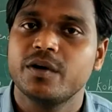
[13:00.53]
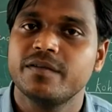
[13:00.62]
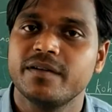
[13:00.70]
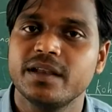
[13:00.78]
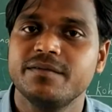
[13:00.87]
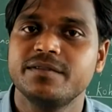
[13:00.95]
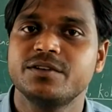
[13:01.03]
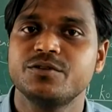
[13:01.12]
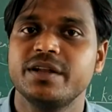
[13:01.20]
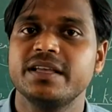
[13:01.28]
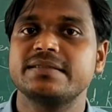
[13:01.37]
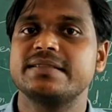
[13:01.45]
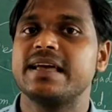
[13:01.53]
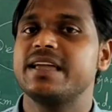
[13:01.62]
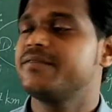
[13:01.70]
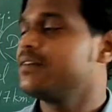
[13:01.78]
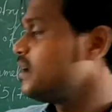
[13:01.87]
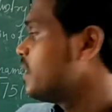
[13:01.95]
what we live the today's
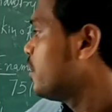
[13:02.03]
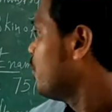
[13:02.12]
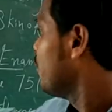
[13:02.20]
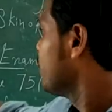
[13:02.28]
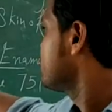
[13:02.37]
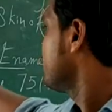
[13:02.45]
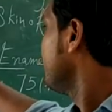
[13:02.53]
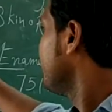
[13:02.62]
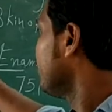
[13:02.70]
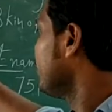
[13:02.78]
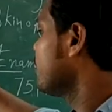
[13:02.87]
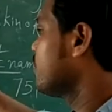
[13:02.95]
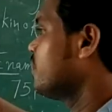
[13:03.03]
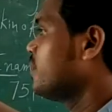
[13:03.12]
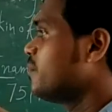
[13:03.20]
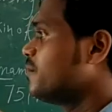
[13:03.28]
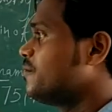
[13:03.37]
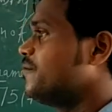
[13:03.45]
life was more
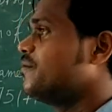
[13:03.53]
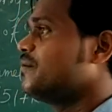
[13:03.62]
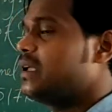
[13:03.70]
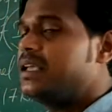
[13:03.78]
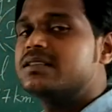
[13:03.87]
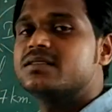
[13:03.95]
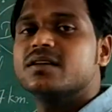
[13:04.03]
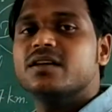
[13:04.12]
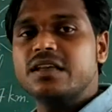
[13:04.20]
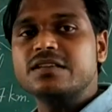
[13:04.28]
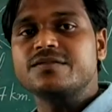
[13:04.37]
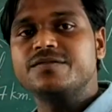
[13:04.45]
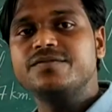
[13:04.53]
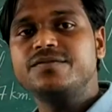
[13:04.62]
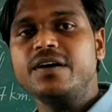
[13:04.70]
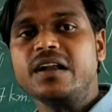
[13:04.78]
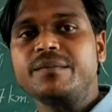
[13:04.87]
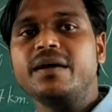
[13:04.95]
is
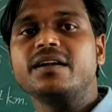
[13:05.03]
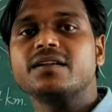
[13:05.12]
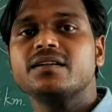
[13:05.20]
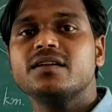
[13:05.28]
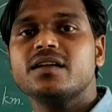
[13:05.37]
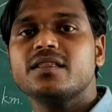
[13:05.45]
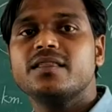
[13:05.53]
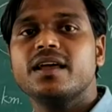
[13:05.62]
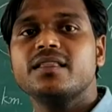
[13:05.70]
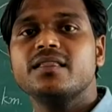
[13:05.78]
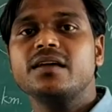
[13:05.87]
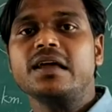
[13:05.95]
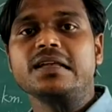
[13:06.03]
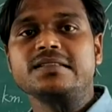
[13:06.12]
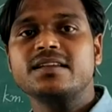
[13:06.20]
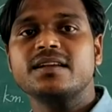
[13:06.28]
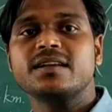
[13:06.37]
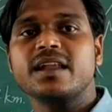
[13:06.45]
far better than the
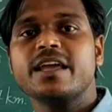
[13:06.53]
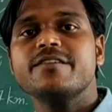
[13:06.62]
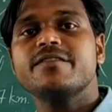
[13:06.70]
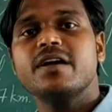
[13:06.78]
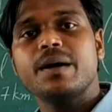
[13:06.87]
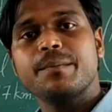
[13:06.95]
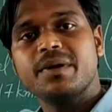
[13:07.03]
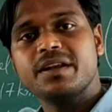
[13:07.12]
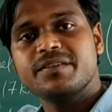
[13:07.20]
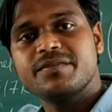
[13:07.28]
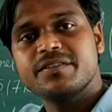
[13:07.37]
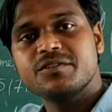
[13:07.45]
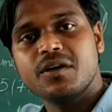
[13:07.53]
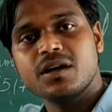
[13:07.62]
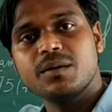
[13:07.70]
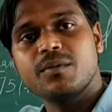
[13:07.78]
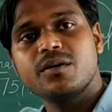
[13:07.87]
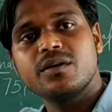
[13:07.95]
ancient life. But if you
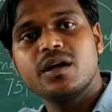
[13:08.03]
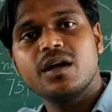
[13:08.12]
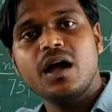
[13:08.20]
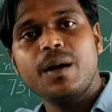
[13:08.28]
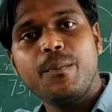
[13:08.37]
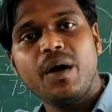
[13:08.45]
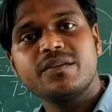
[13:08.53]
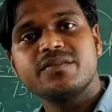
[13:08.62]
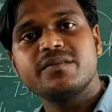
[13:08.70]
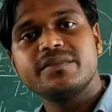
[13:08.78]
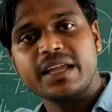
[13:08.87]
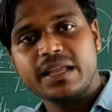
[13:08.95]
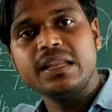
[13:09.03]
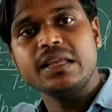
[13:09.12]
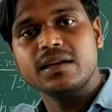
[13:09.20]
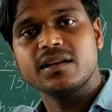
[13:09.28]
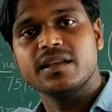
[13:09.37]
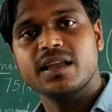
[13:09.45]
talk about apart from
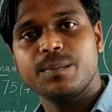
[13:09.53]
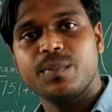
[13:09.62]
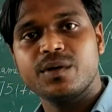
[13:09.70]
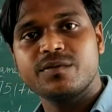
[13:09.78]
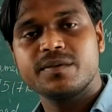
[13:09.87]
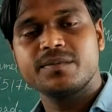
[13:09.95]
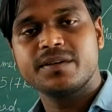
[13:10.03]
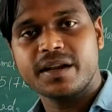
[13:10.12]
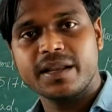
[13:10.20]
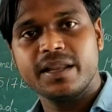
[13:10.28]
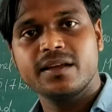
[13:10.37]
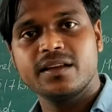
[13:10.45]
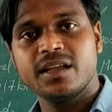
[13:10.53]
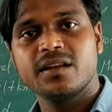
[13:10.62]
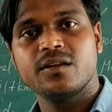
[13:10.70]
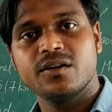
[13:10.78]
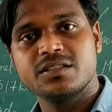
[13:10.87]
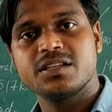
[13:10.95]
technically
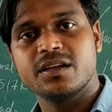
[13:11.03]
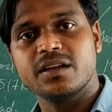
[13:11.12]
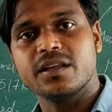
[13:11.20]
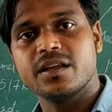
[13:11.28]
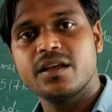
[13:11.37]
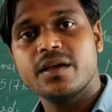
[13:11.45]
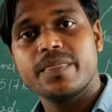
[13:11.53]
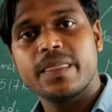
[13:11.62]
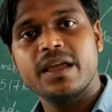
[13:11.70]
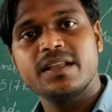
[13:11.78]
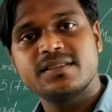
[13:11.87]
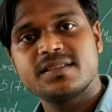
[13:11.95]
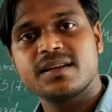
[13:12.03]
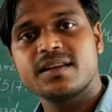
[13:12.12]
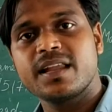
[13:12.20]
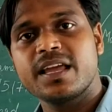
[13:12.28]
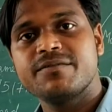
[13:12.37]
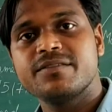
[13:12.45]
and logically, the
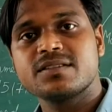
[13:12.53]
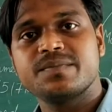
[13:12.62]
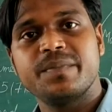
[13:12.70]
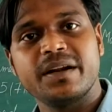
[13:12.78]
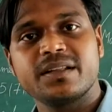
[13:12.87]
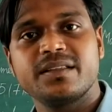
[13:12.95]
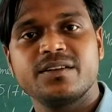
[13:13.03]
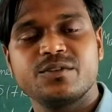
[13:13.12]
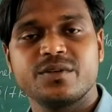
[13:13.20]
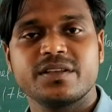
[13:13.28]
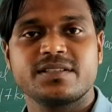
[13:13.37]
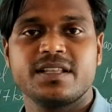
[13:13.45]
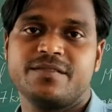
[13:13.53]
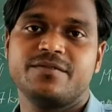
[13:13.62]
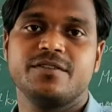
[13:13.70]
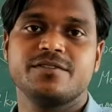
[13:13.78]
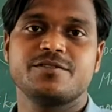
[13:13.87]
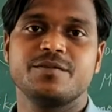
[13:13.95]
ancient life was better than today's life
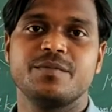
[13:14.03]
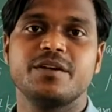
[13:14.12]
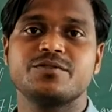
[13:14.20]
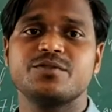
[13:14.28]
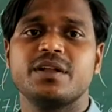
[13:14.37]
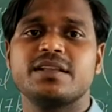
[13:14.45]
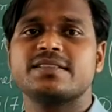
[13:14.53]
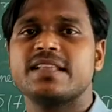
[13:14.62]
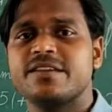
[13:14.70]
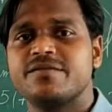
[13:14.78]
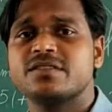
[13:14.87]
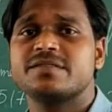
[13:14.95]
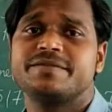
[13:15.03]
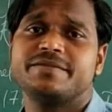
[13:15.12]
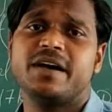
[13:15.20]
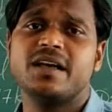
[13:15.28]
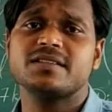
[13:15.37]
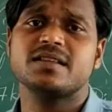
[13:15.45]
also, because today's life is
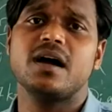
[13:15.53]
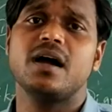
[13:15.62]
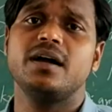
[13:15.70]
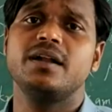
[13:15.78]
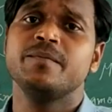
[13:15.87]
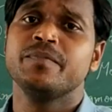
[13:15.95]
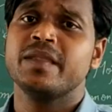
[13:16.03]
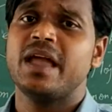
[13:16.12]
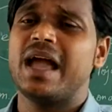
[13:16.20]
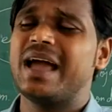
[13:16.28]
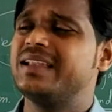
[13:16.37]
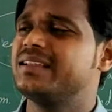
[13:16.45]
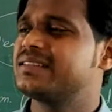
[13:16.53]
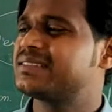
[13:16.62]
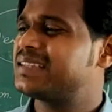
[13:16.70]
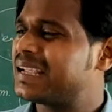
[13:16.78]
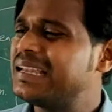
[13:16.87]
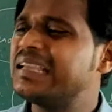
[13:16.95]
fast, hard, and it is
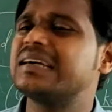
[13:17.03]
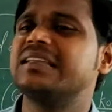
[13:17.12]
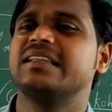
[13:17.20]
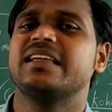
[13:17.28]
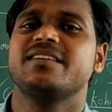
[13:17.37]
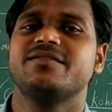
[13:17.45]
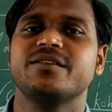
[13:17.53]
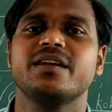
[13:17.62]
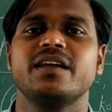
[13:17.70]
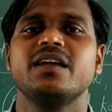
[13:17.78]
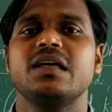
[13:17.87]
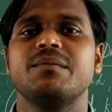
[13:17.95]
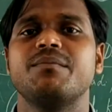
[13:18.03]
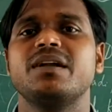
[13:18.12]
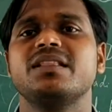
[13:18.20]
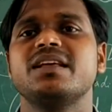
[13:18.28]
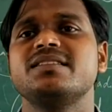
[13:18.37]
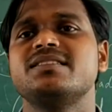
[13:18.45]
technically life. Okay, but
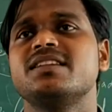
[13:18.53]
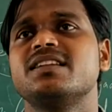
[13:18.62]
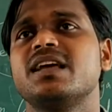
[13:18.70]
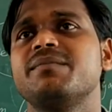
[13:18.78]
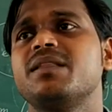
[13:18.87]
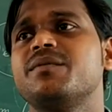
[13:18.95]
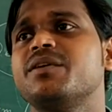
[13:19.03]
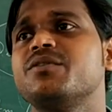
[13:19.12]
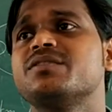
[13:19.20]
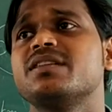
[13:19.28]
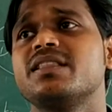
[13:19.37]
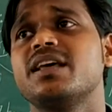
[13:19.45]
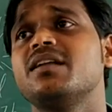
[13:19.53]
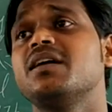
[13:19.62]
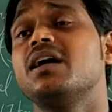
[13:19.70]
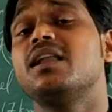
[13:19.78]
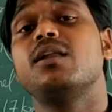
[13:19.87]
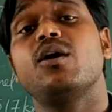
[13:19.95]
in the ancient time they were using their
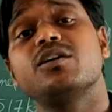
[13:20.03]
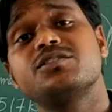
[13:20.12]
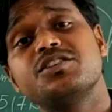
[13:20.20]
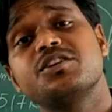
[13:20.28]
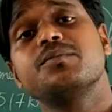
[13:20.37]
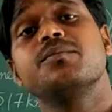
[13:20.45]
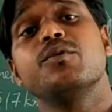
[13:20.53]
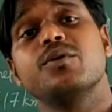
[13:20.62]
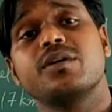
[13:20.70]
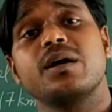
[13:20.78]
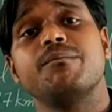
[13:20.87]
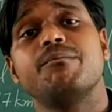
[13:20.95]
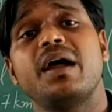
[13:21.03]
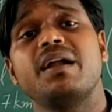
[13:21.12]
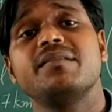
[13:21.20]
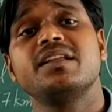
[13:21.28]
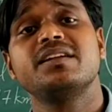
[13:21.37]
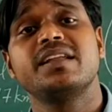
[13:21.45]
logic more
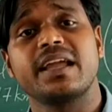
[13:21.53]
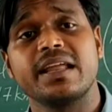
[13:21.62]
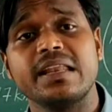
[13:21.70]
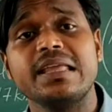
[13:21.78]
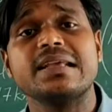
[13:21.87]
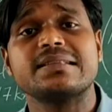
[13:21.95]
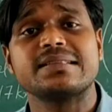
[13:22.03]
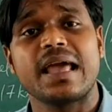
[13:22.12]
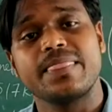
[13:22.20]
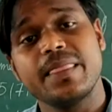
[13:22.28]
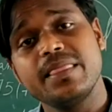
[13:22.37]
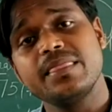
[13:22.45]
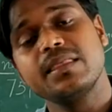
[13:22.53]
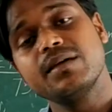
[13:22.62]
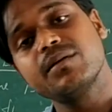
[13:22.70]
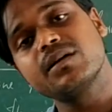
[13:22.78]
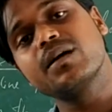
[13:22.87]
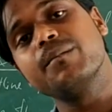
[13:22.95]
compared with the techniques, and then they
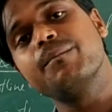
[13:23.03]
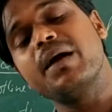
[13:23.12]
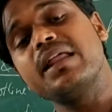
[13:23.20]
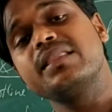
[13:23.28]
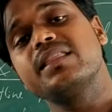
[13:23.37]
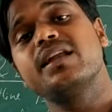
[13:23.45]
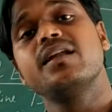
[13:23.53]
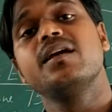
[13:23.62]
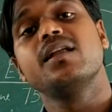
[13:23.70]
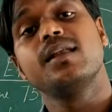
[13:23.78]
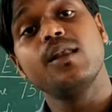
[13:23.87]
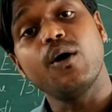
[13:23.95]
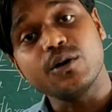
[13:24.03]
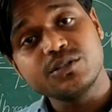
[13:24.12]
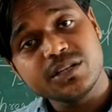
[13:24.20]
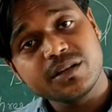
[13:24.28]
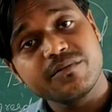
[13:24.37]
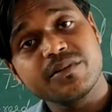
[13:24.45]
were comparing their
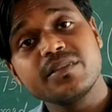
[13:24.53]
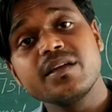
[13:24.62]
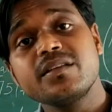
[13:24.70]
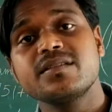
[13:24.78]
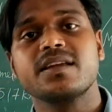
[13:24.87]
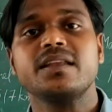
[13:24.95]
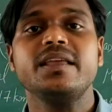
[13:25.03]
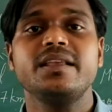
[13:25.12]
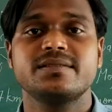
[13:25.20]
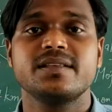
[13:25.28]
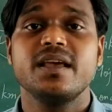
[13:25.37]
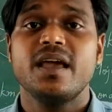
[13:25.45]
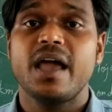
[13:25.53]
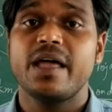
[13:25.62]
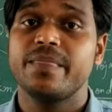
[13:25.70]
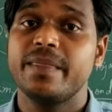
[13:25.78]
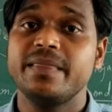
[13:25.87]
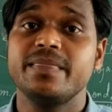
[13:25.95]
logic with the techniques,
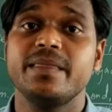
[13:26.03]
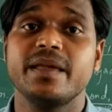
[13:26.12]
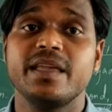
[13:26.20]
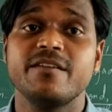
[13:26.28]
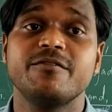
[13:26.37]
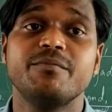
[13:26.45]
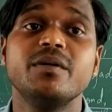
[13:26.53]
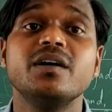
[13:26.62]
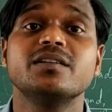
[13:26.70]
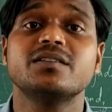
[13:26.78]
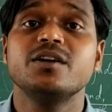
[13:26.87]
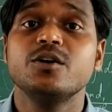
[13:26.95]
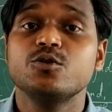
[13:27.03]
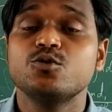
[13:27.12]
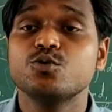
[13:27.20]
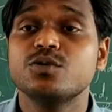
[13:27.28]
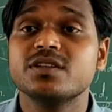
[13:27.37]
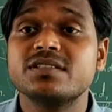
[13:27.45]
and then they gave birth
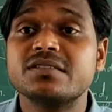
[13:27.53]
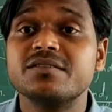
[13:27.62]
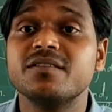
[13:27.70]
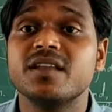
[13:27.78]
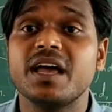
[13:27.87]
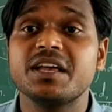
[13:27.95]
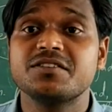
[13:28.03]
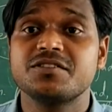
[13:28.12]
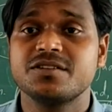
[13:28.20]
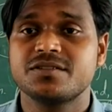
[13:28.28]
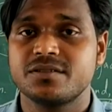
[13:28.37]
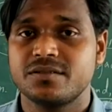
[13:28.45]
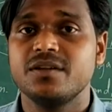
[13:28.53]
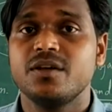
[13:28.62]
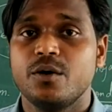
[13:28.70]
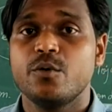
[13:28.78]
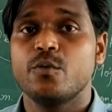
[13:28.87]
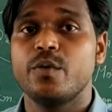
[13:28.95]
to the civilization
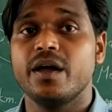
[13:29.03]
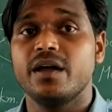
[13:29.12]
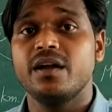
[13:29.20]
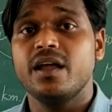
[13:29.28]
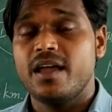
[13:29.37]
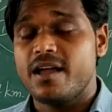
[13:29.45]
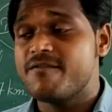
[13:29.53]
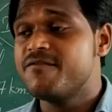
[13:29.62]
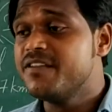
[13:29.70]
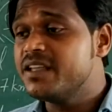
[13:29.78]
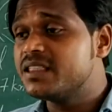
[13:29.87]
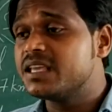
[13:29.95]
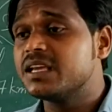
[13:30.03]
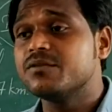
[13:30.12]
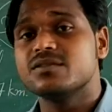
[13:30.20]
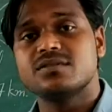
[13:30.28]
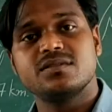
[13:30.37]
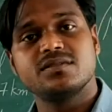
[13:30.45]
where everything
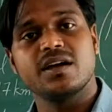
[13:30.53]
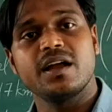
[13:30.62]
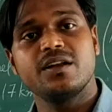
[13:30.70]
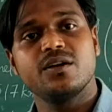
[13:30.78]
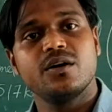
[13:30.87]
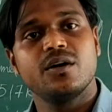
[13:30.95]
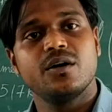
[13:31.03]
was designed